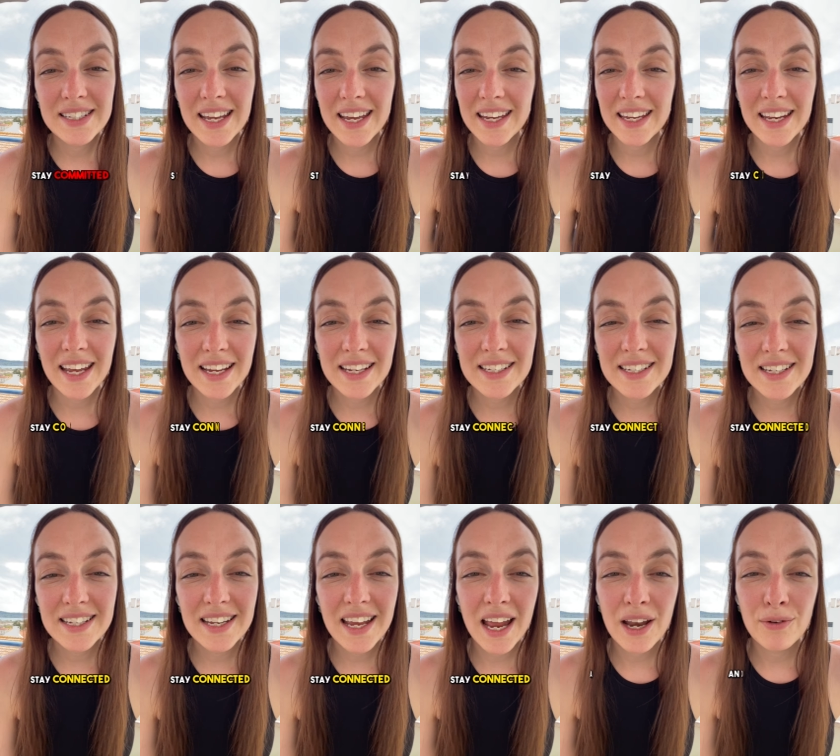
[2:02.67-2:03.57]
stay
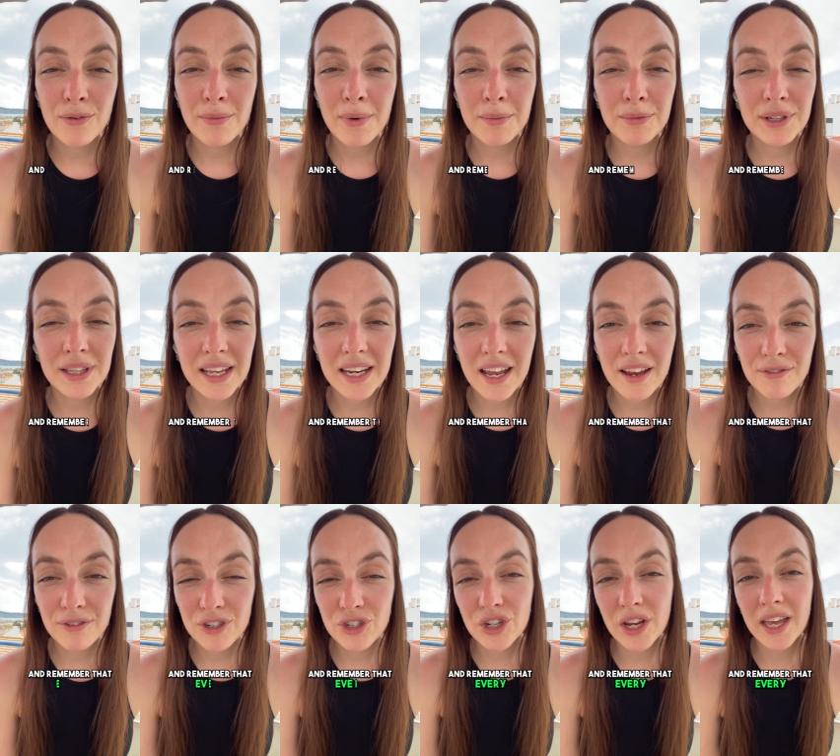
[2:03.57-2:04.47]
connected, and remember that
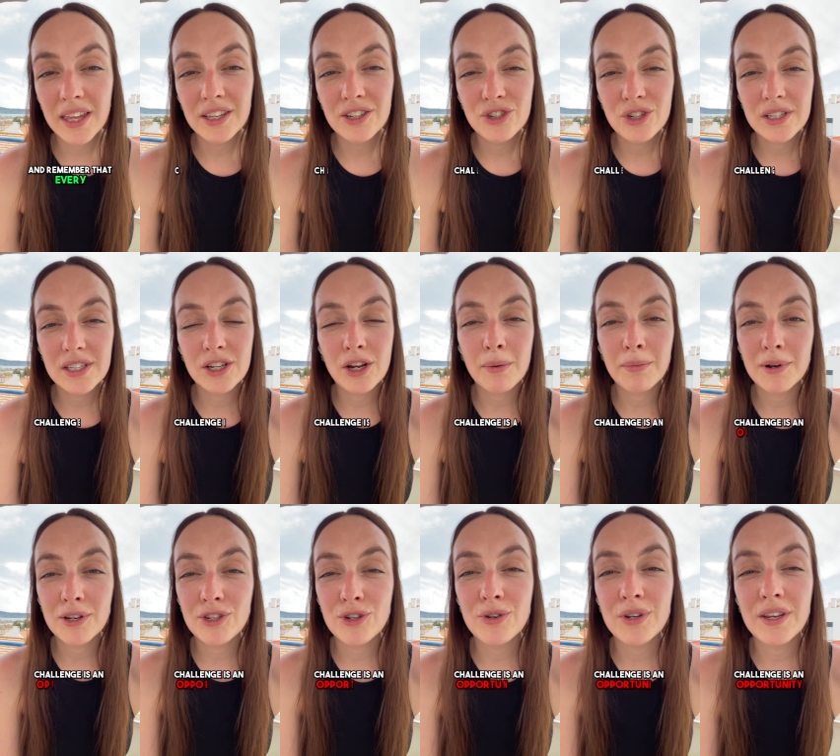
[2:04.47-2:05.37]
every challenge is an
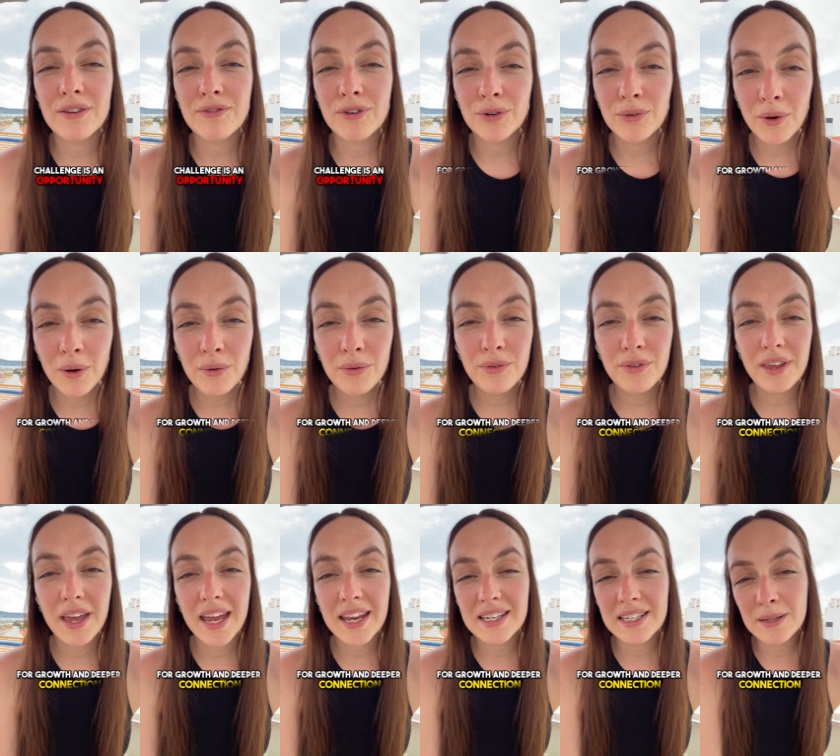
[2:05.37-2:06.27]
opportunity for growth
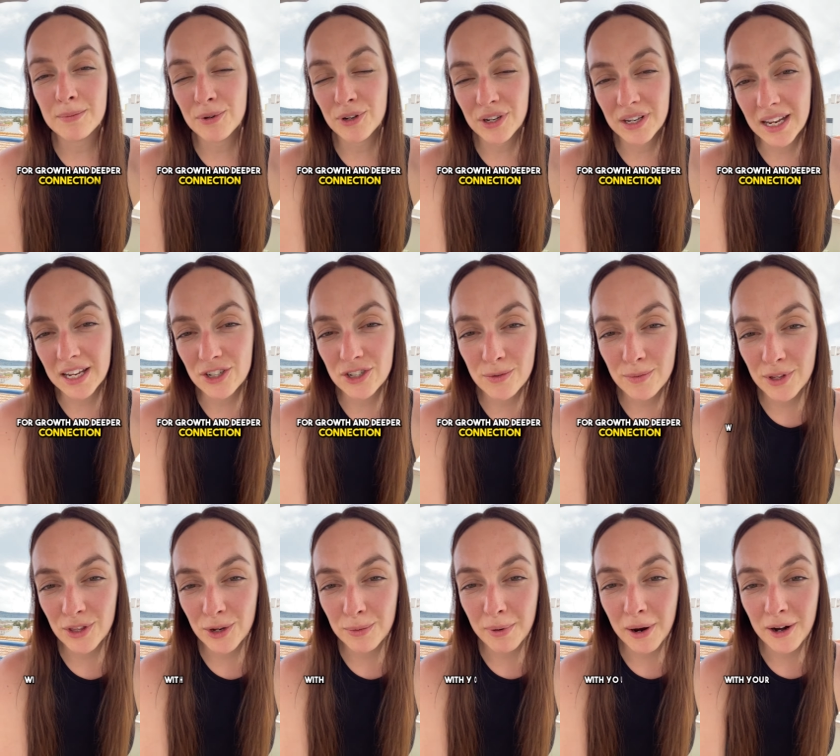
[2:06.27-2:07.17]
and deeper connection
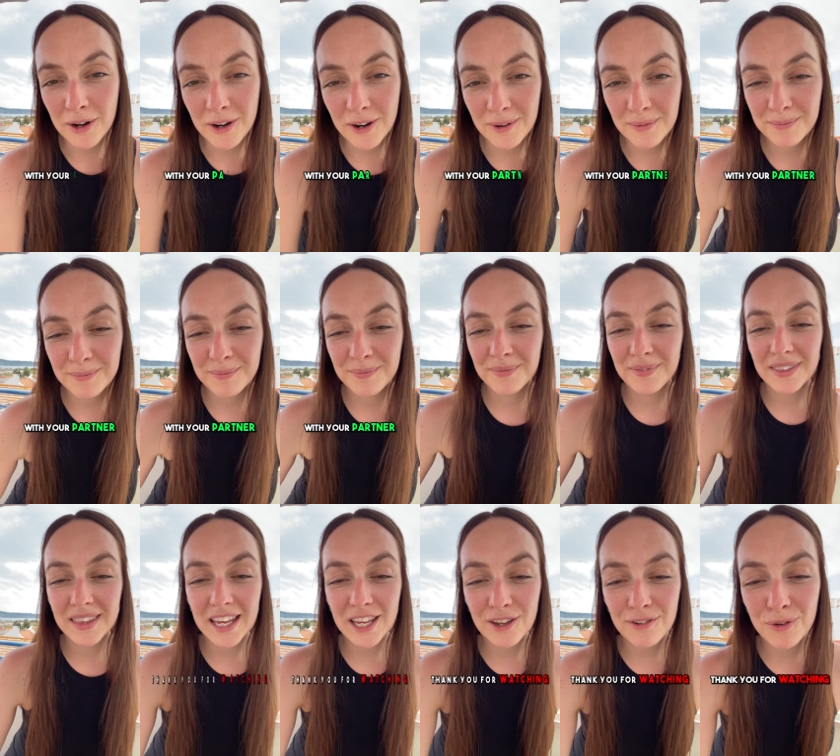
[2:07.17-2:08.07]
with your partner.
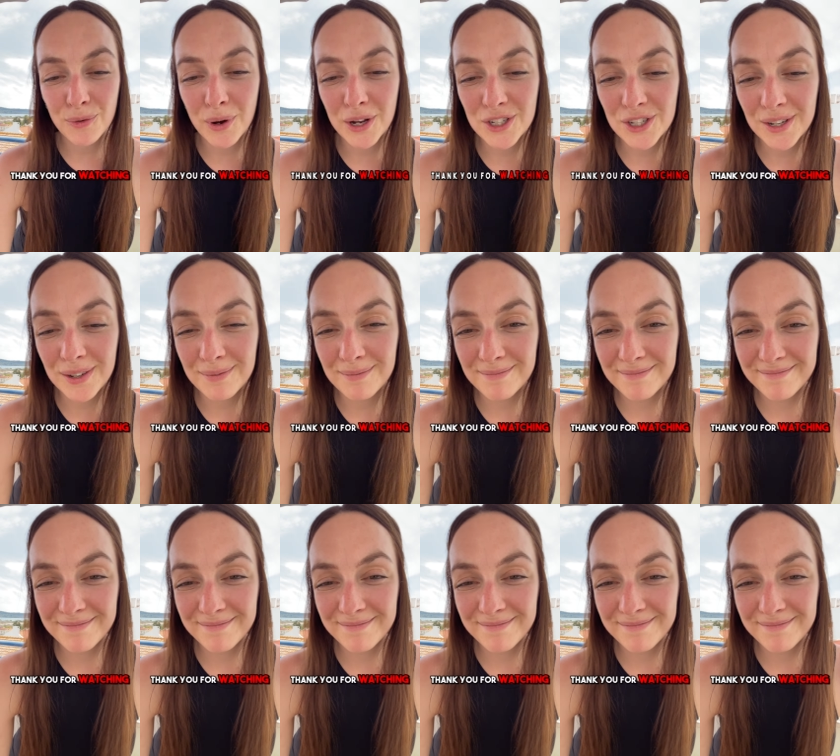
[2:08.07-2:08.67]
Thank you for watching.